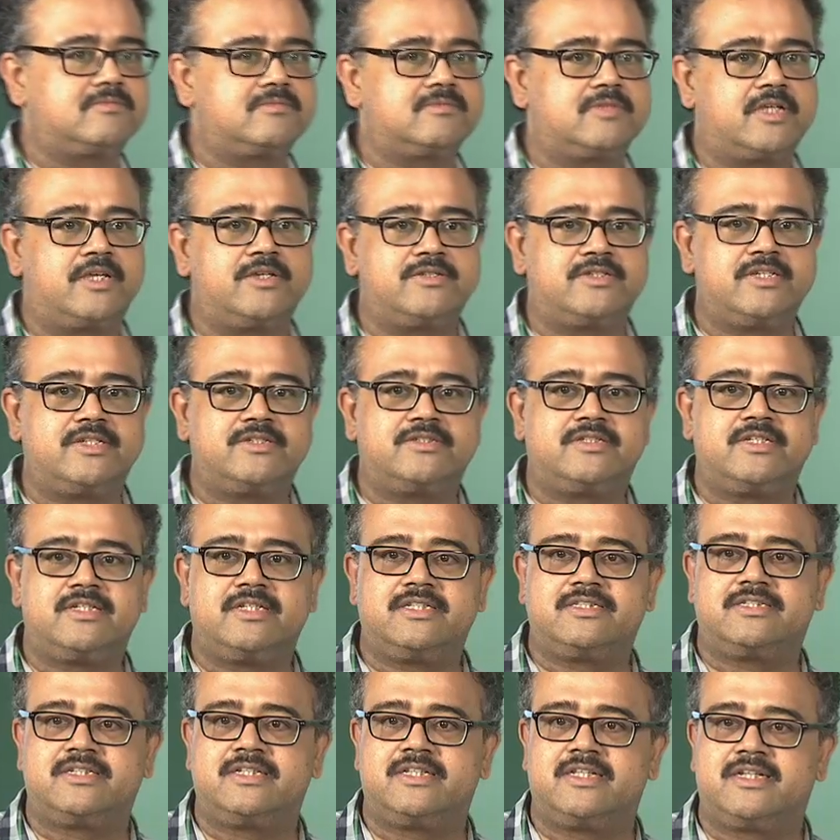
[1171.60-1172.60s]
You see
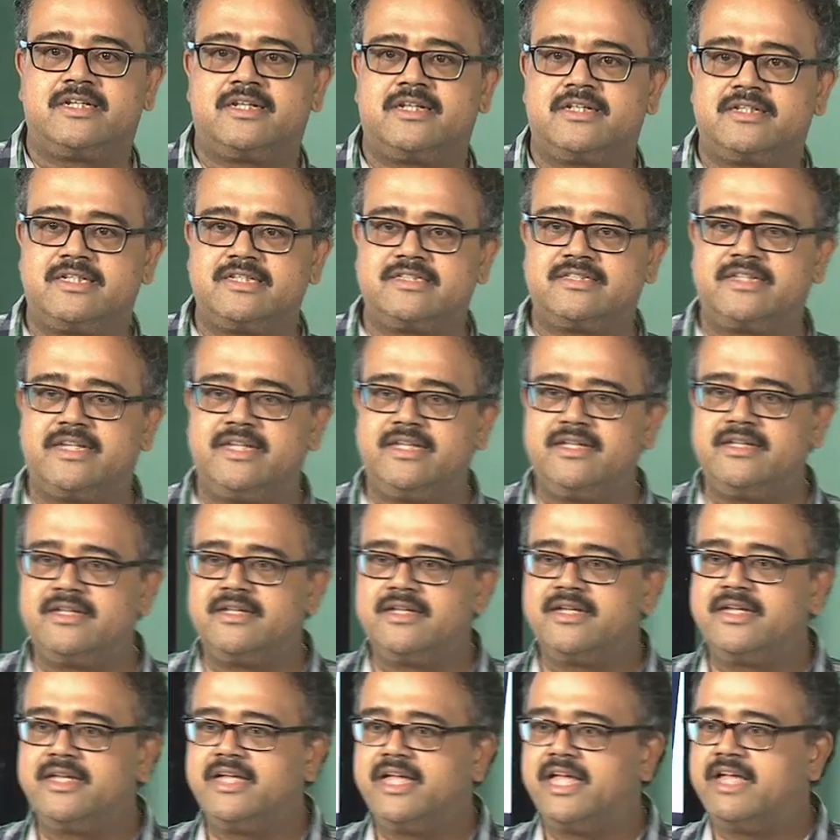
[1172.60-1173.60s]
the reasoning.
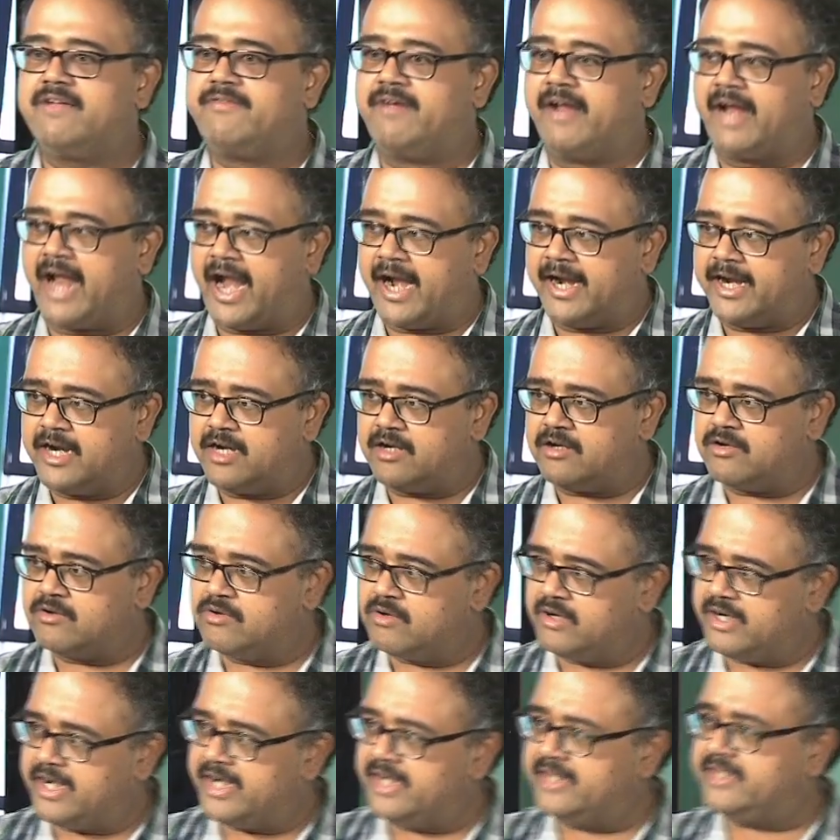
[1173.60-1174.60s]
If I had not
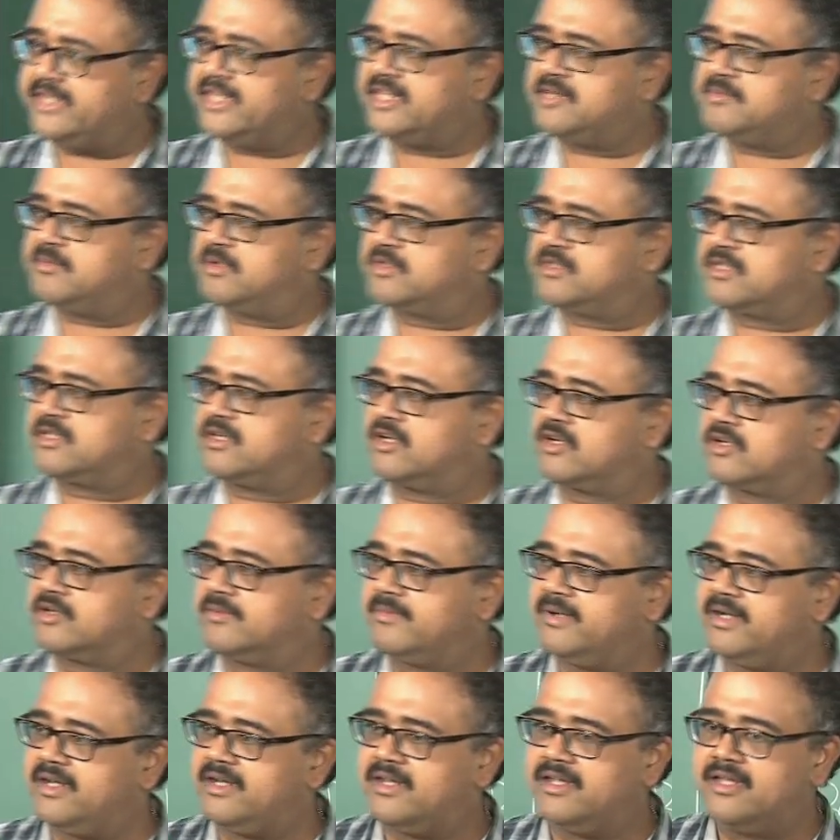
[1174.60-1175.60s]
known anything about the
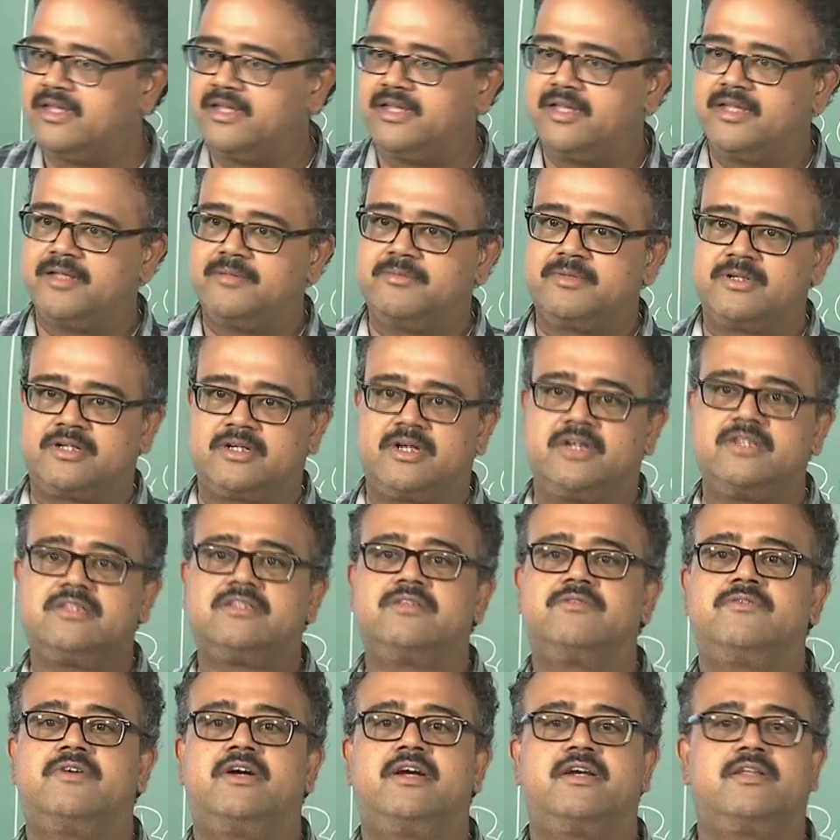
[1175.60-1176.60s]
document, because the
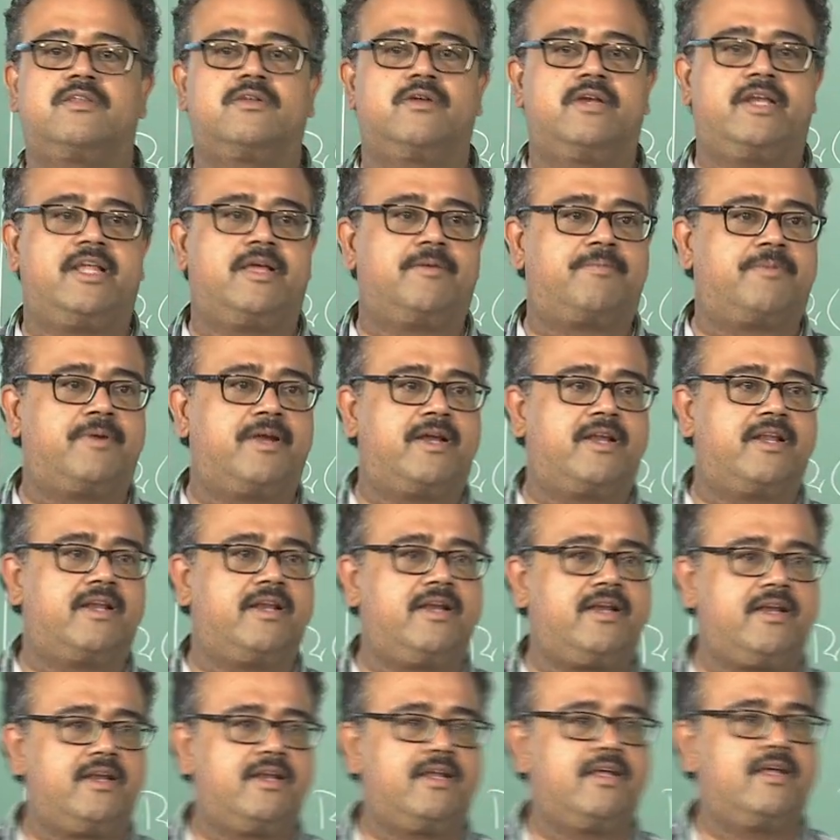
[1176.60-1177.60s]
word Dhoni appeared in
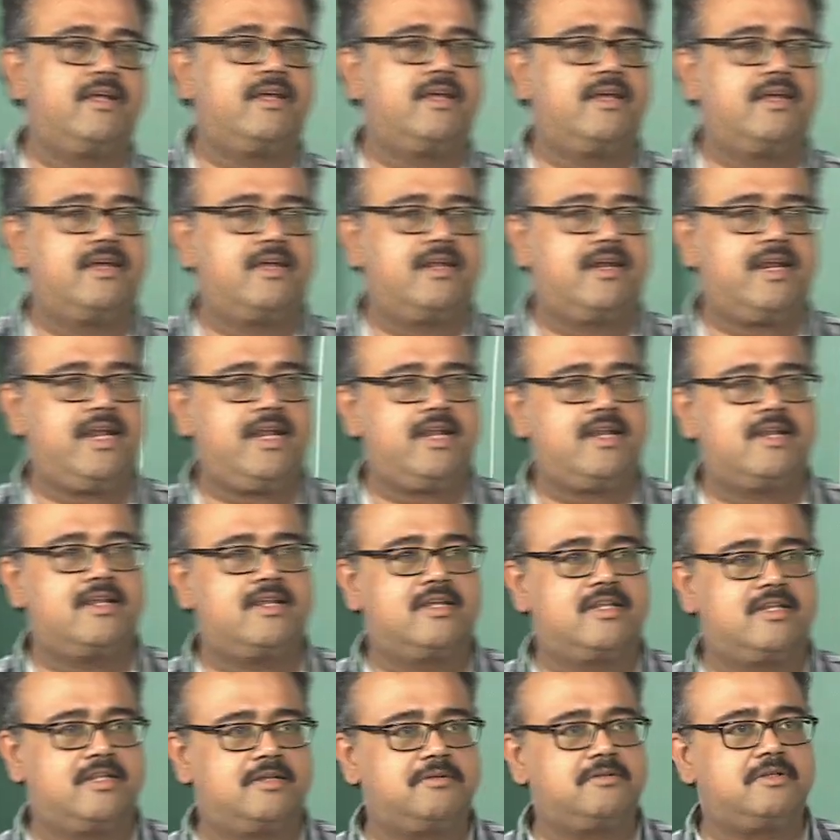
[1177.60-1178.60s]
it, right,
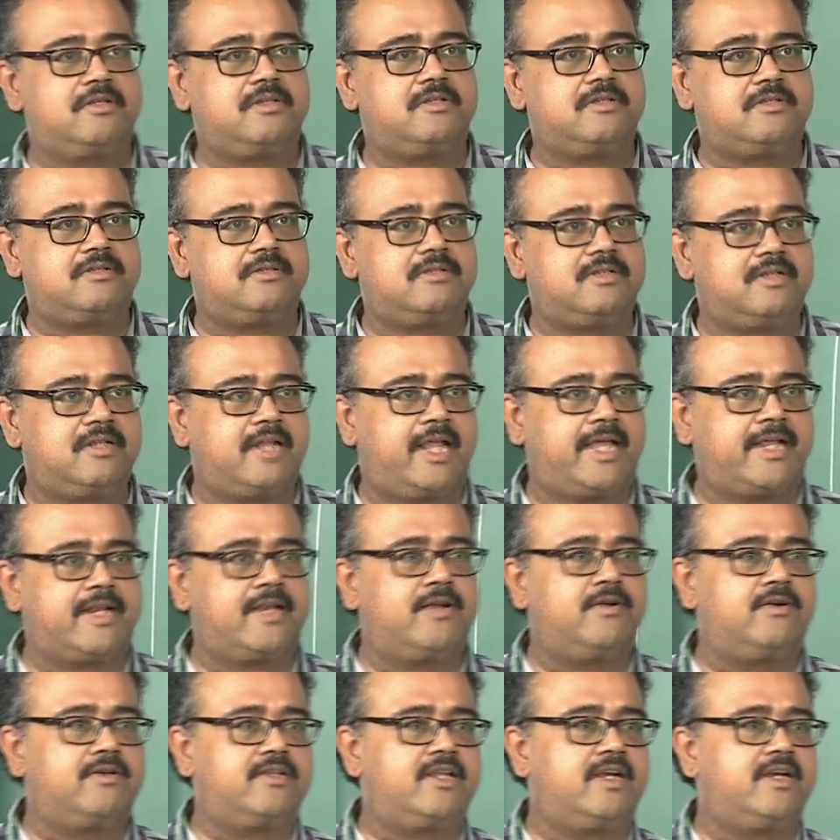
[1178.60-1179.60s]
the
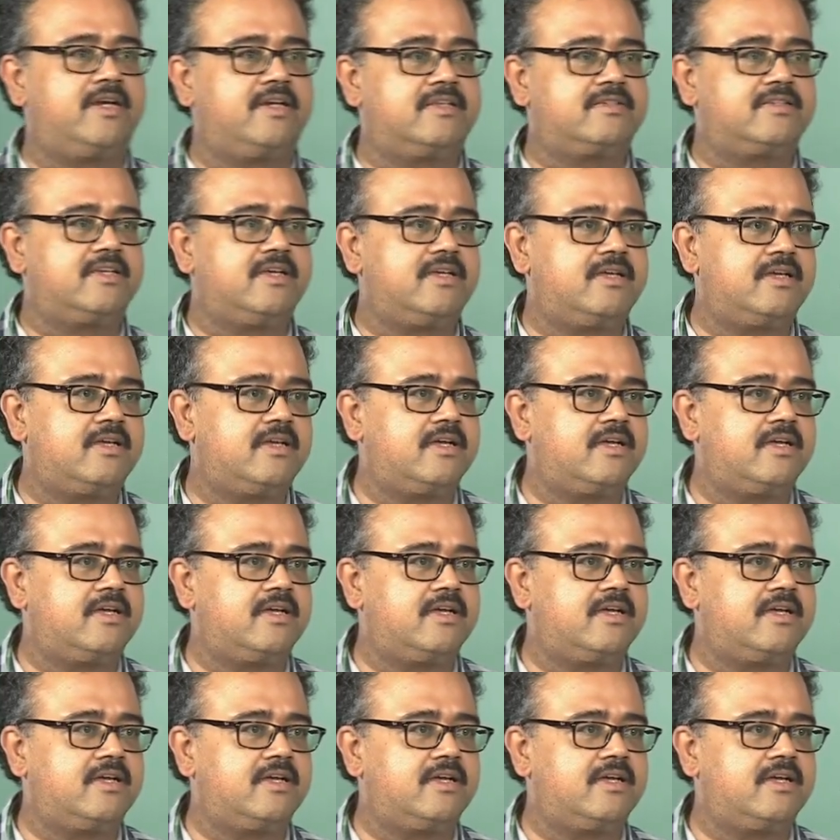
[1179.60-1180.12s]
likelihood that it is a